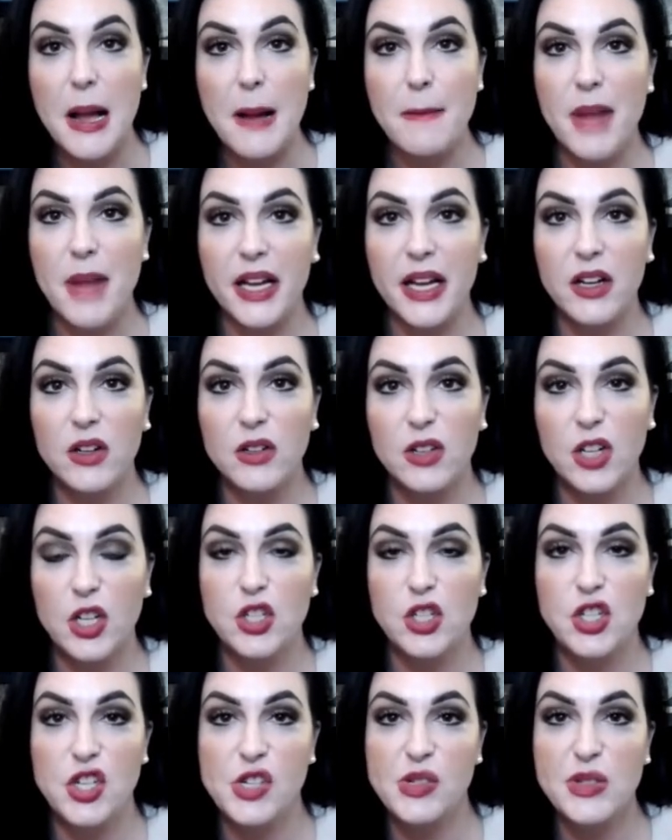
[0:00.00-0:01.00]
Michael,
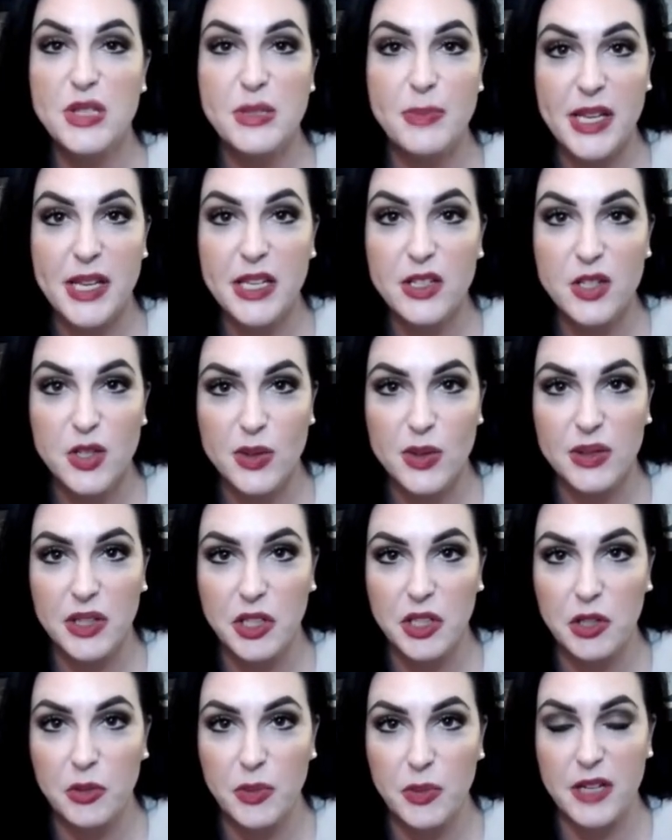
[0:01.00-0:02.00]
could you speak to a
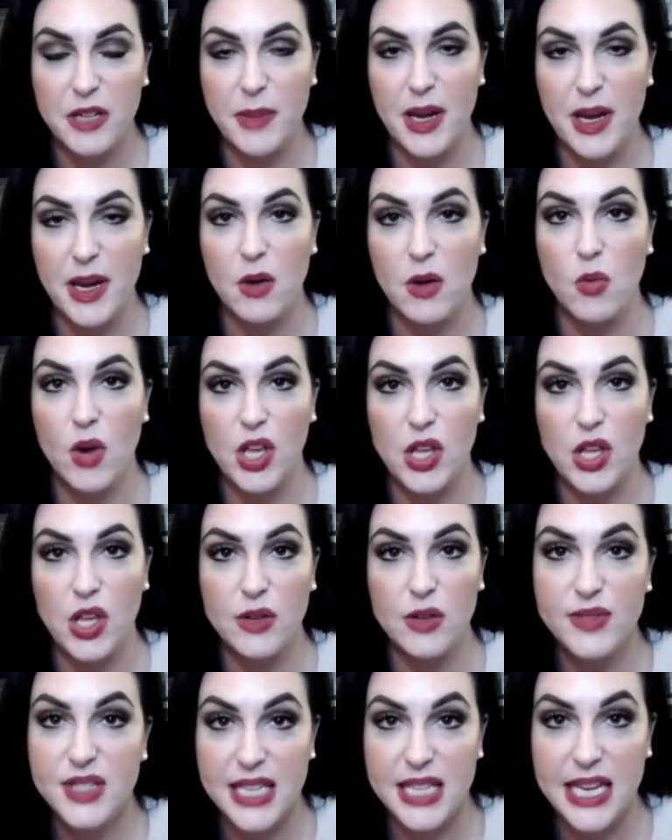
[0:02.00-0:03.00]
little bit about what
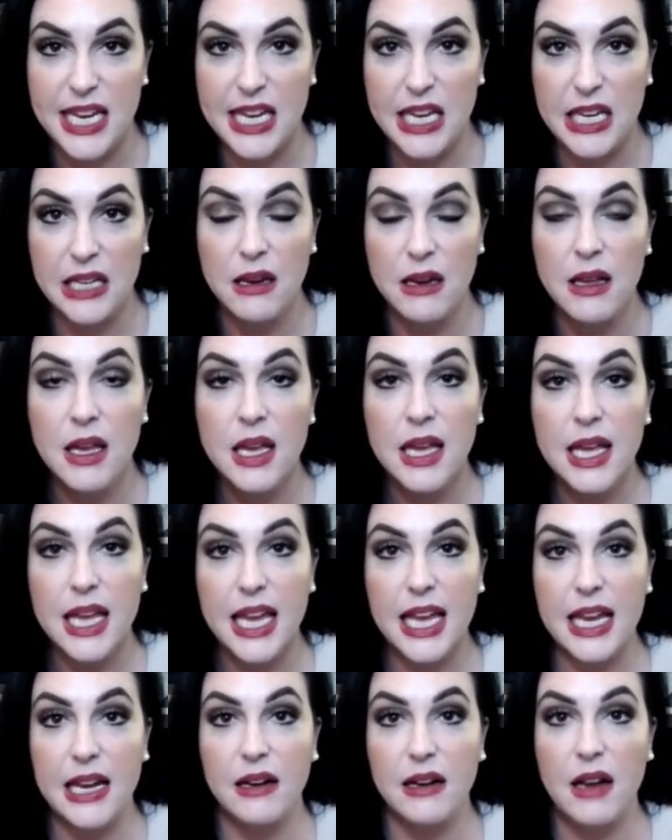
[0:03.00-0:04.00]
you've seen
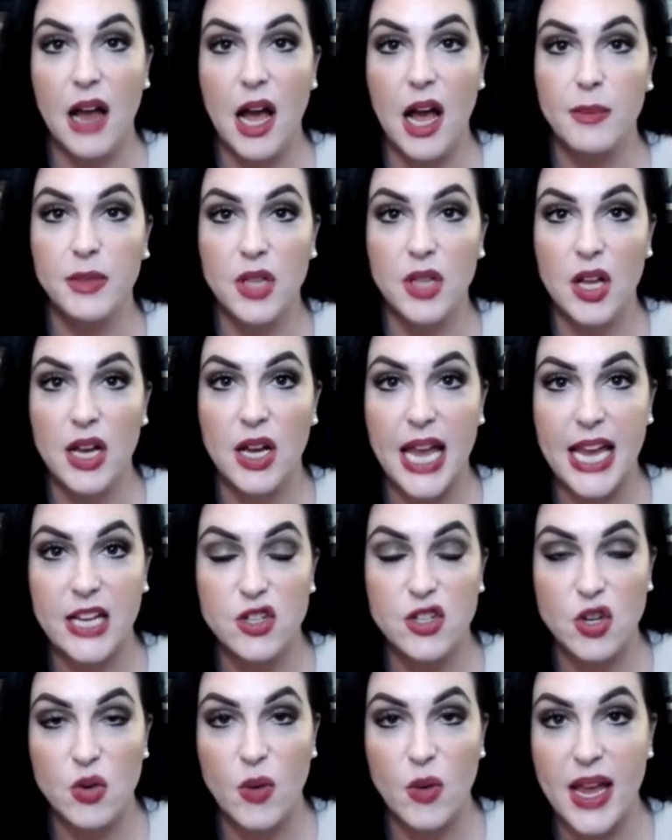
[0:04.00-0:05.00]
in common law
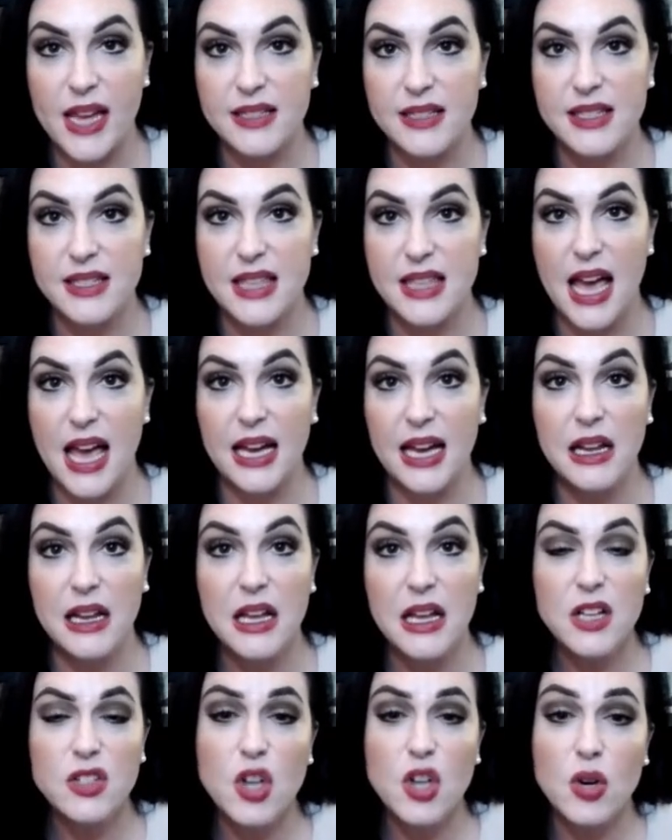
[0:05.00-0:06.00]
HOAs that
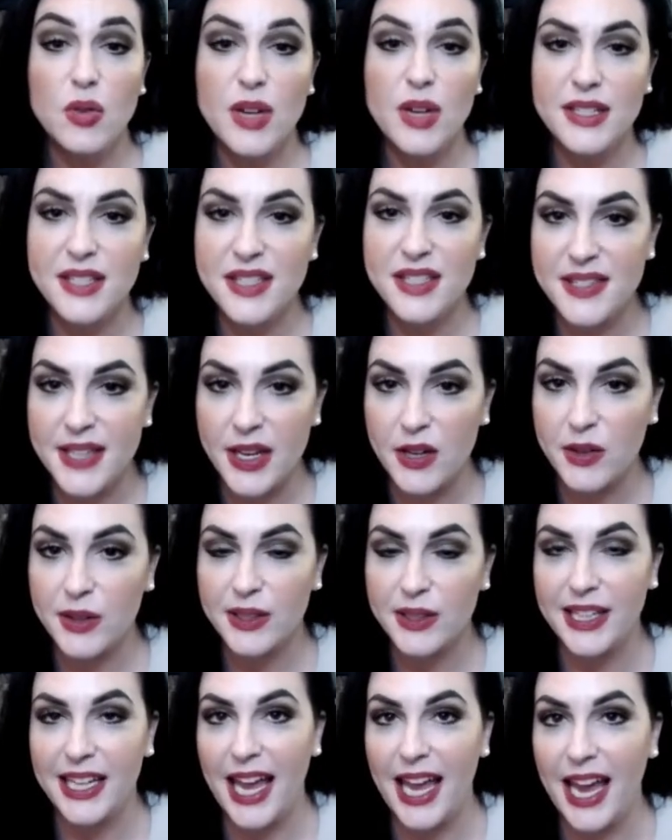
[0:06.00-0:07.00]
don't
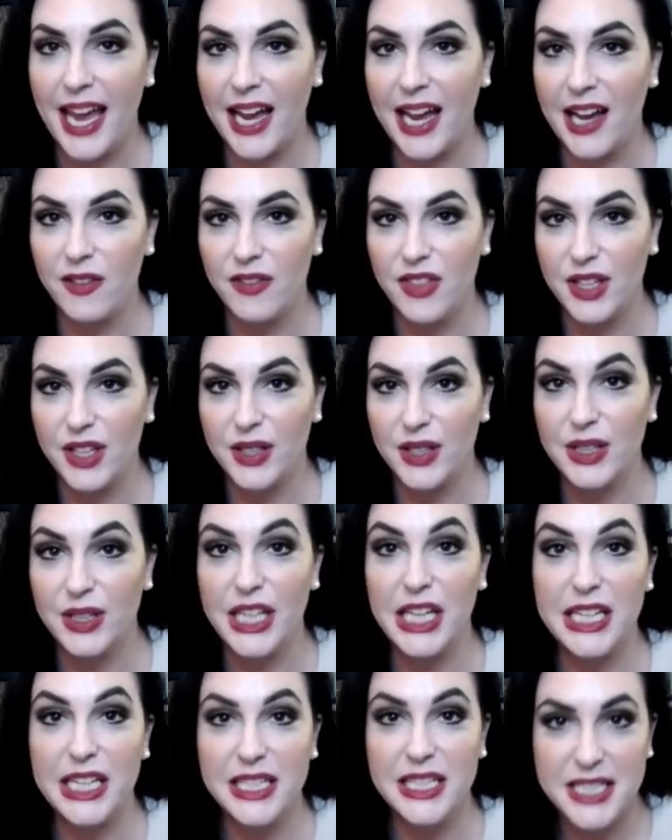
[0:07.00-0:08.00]
necessarily have the
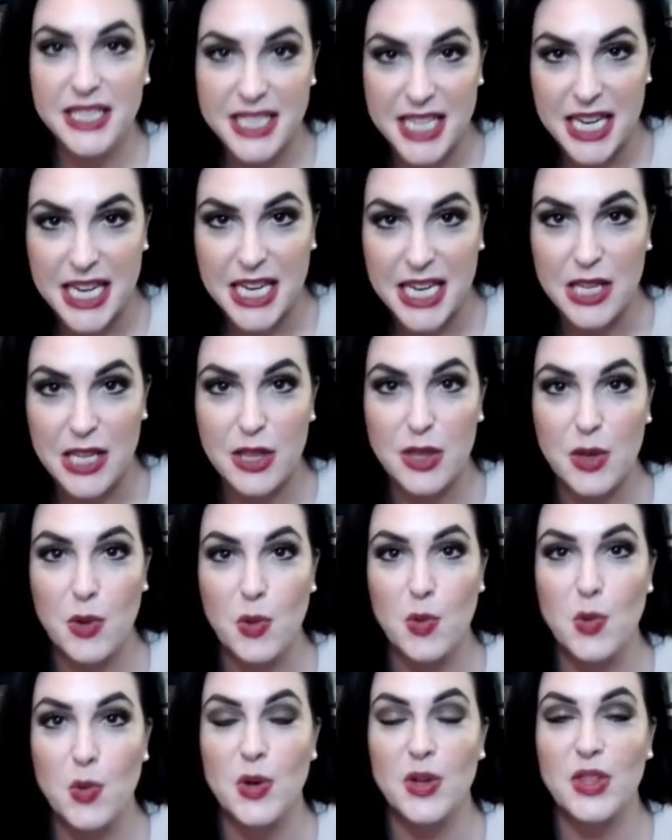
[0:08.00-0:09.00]
lien teeth
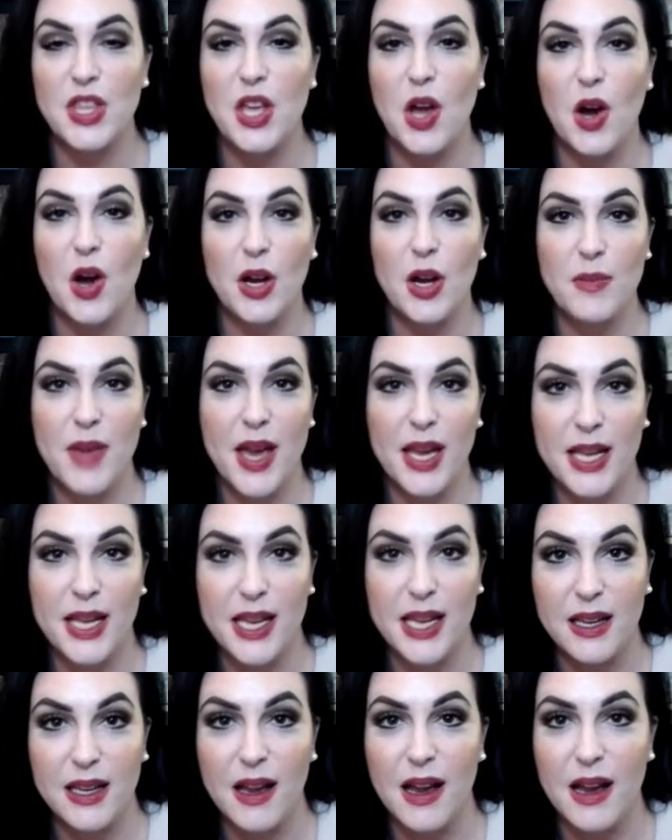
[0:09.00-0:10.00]
or the
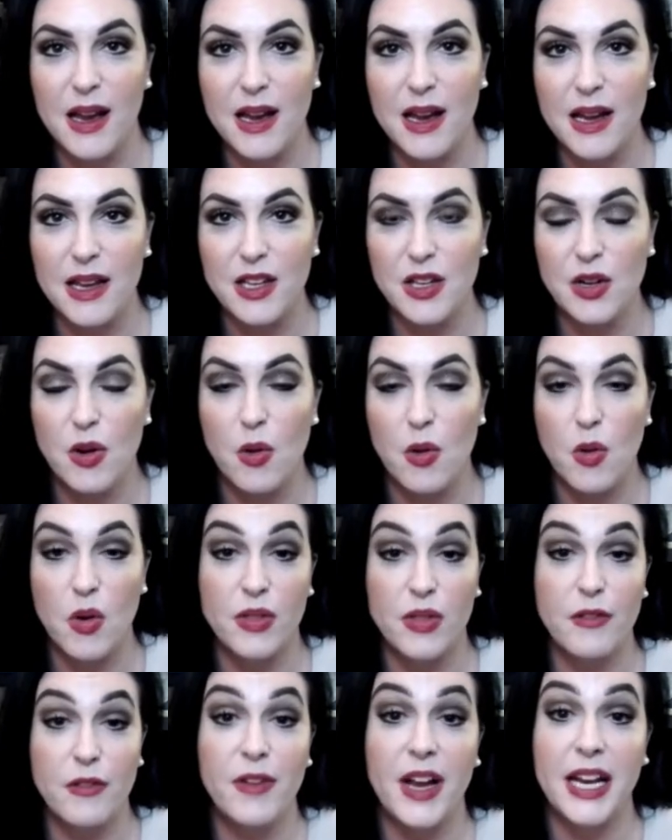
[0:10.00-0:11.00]
automatic, or
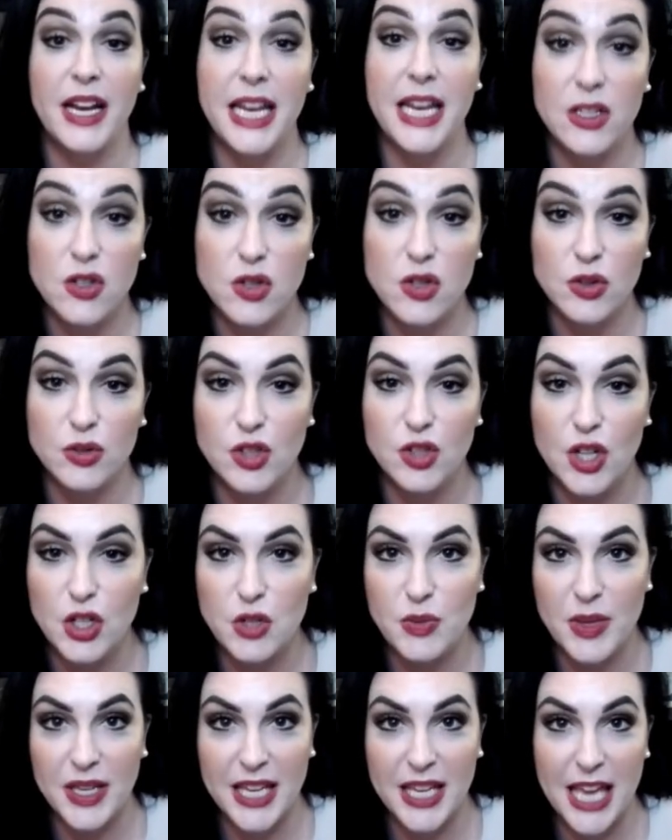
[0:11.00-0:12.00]
the financial
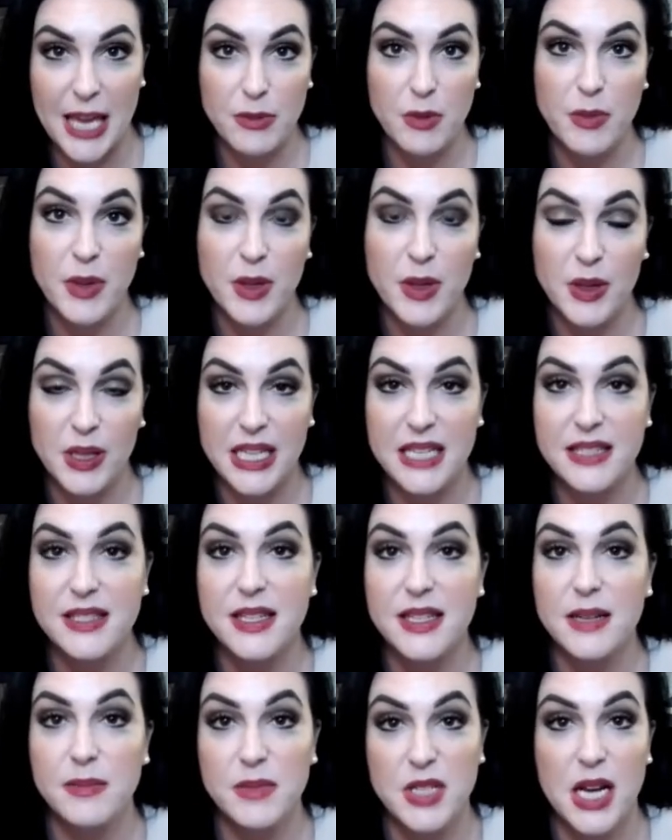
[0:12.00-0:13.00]
judgment capability
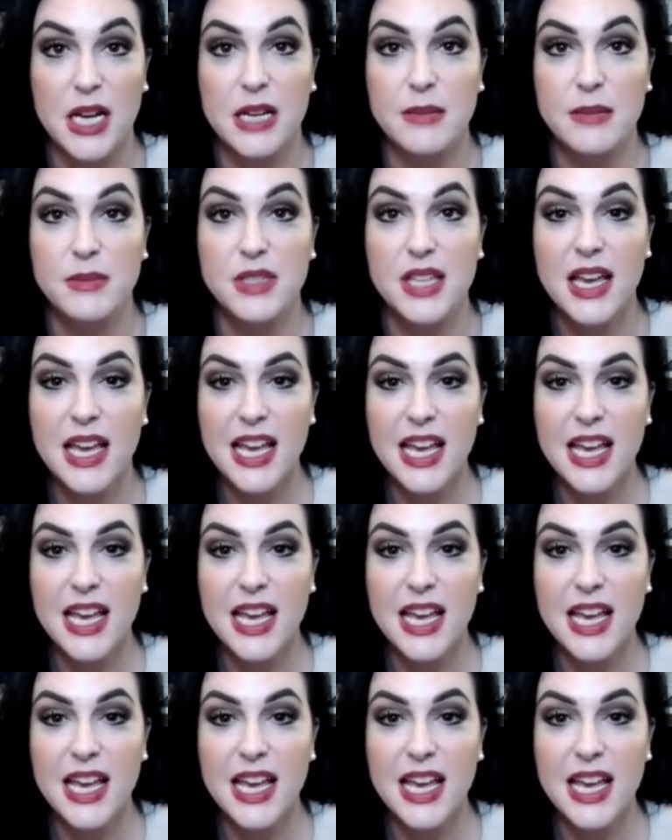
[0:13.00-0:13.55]
sometimes?